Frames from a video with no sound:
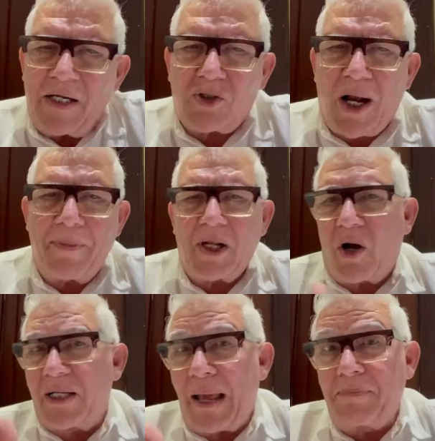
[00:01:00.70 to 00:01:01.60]
in trouble,
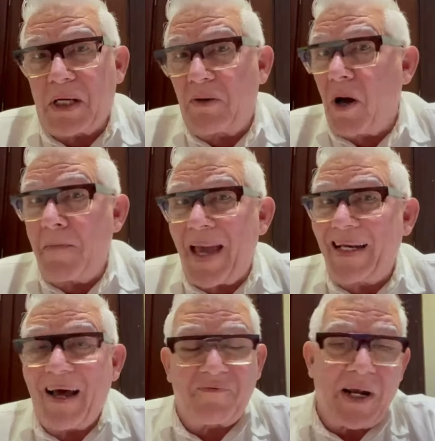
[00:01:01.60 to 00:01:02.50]
cause them turn around, make
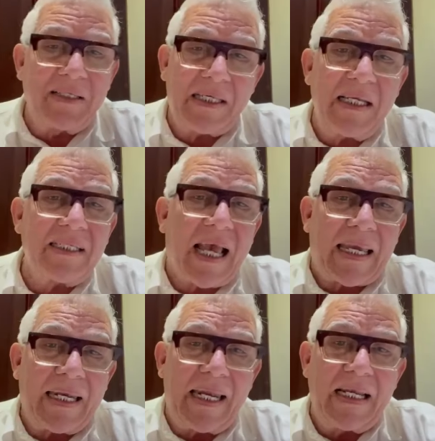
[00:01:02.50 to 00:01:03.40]
enough runs in the
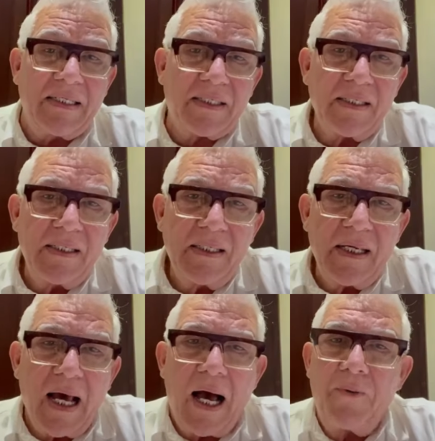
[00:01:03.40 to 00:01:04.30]
second innings.
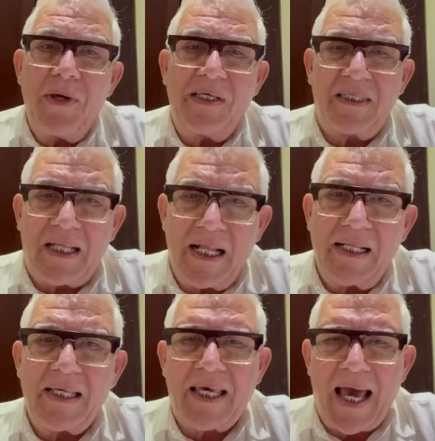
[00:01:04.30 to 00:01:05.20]
And we
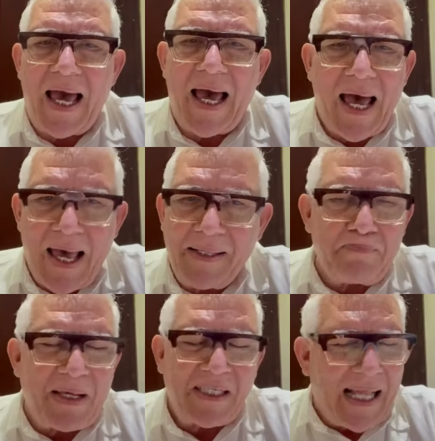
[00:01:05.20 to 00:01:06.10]
still
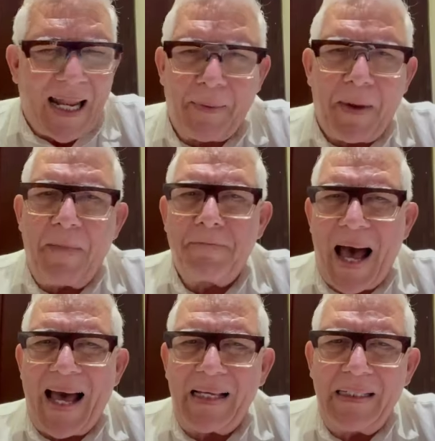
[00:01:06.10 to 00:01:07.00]
can't stand up and
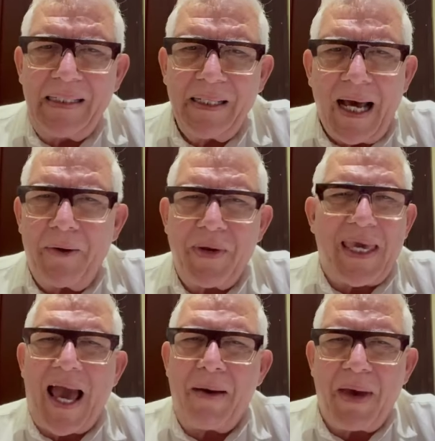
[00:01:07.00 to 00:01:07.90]
bat. We
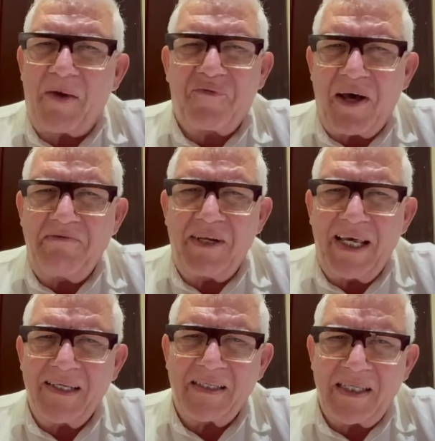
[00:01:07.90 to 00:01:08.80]
can't make 5
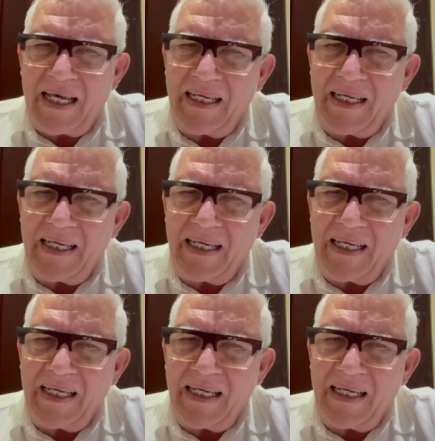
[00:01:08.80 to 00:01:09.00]
days.